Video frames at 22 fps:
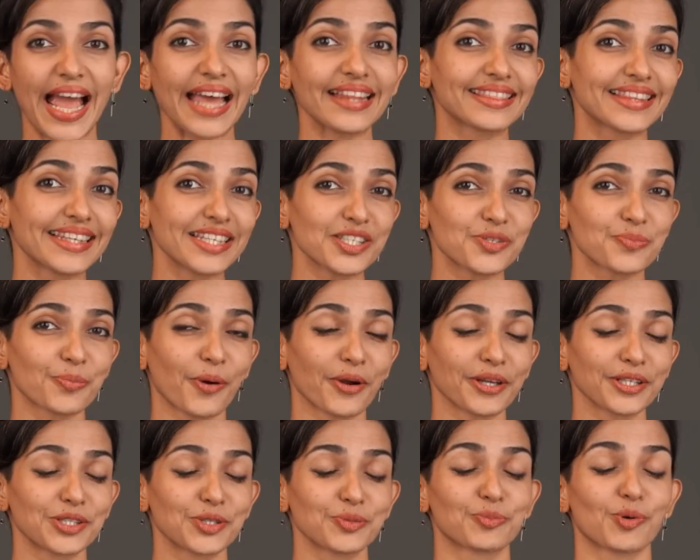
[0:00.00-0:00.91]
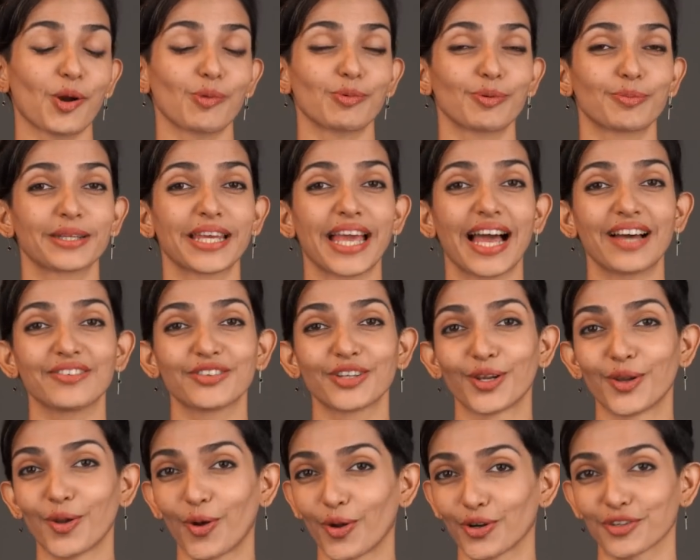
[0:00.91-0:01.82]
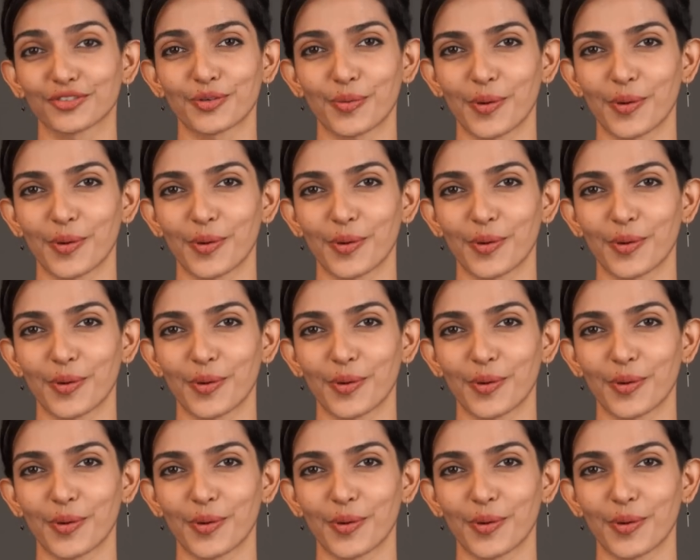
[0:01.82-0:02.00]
At this point, you probably have a lot of